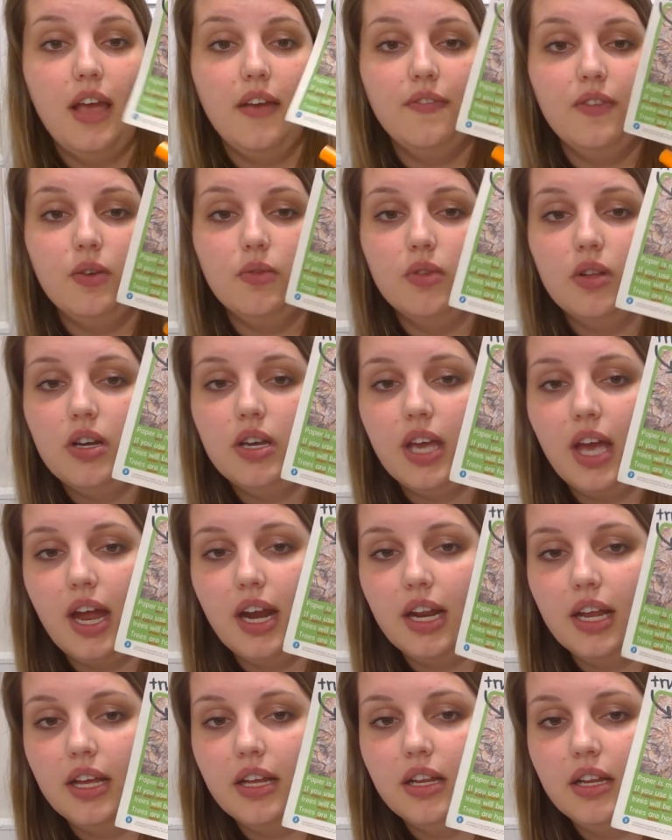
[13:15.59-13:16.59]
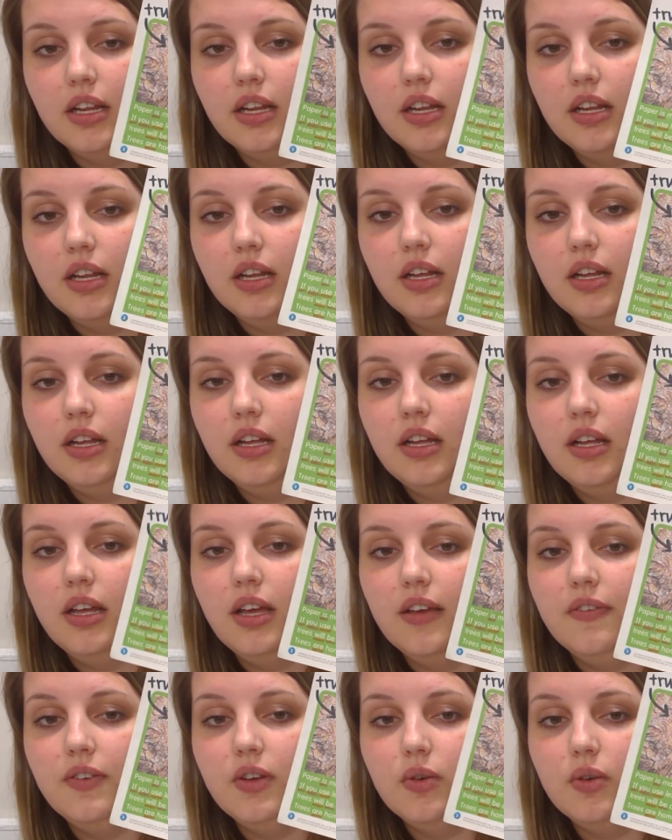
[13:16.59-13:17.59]
If you look at it,
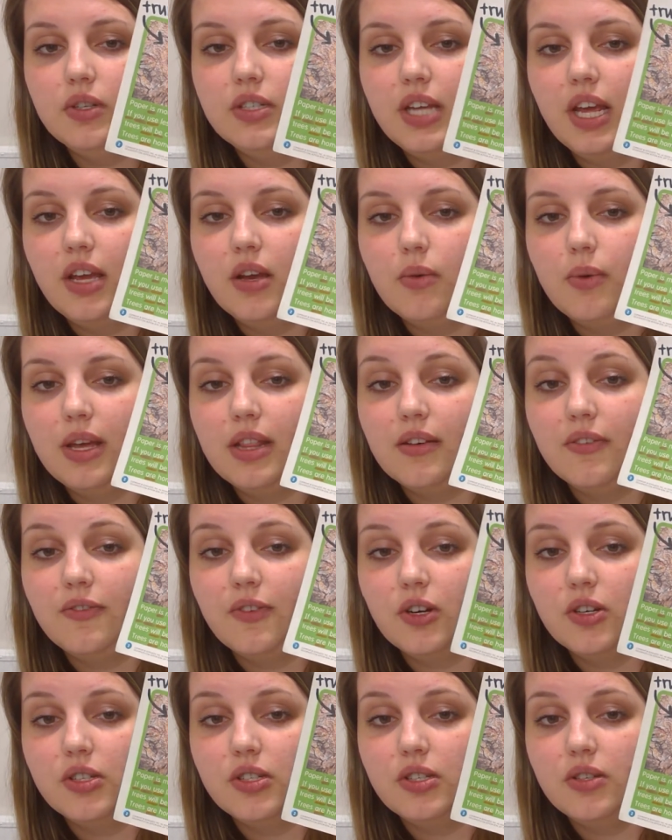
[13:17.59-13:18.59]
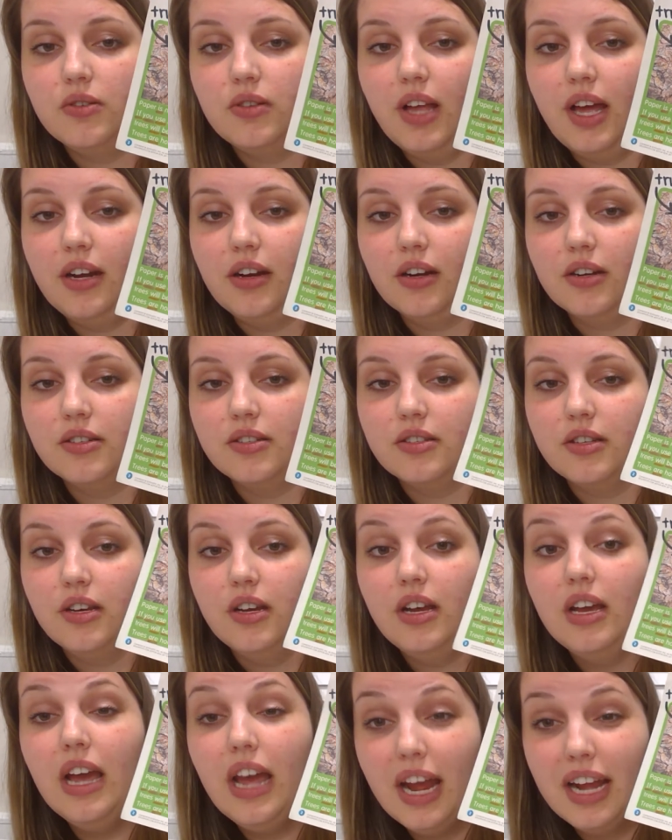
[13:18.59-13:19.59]
if you take away the first two letters,
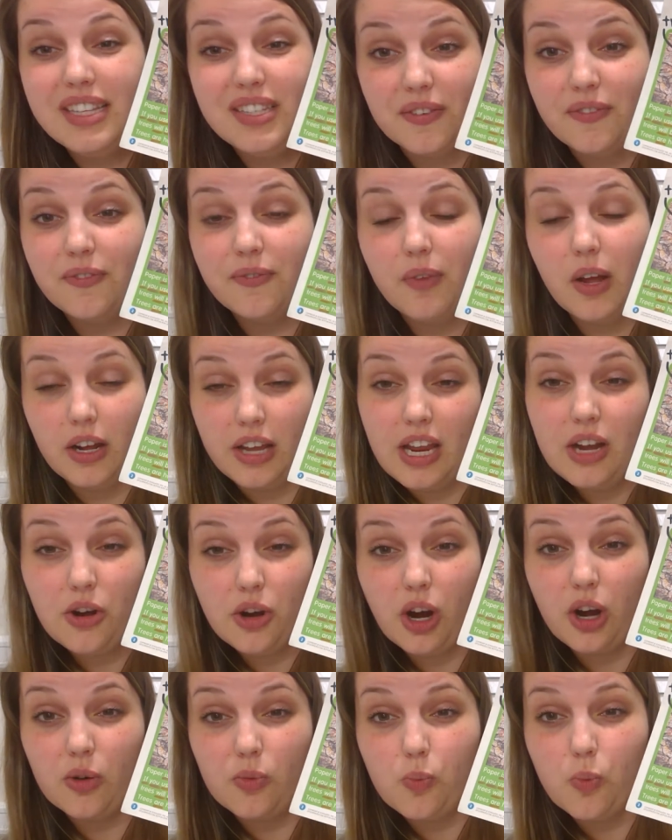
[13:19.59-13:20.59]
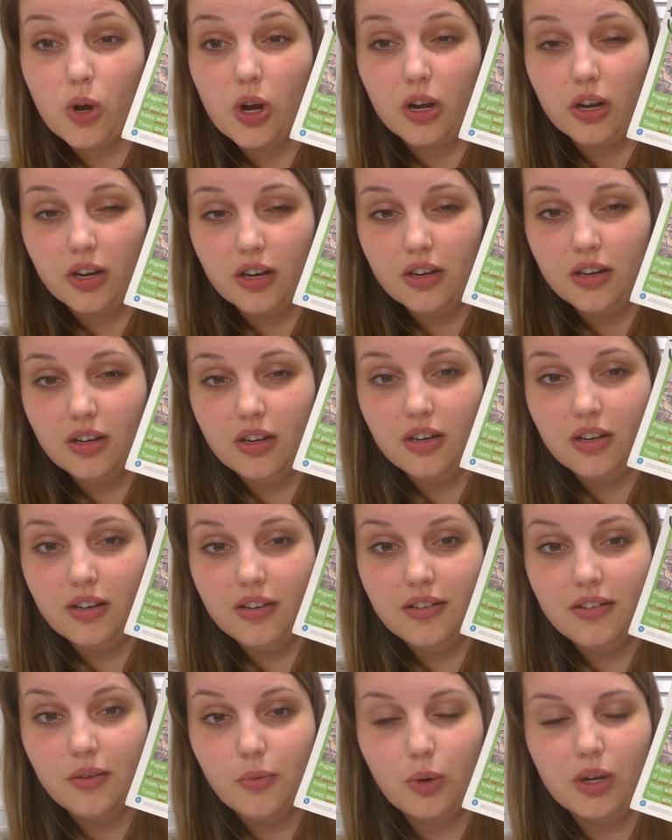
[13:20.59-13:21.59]
it's a, a kindergarten word.
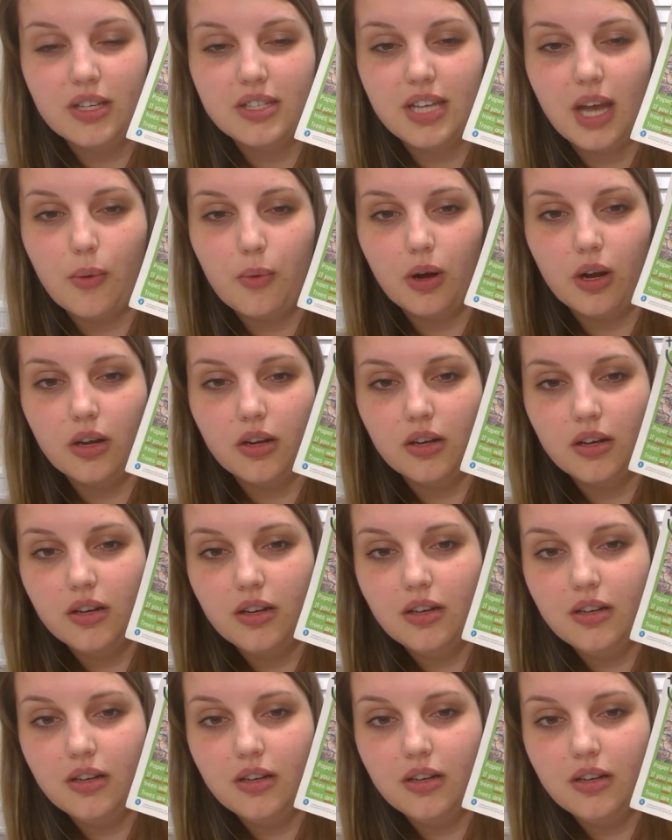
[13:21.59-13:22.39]
What is that word?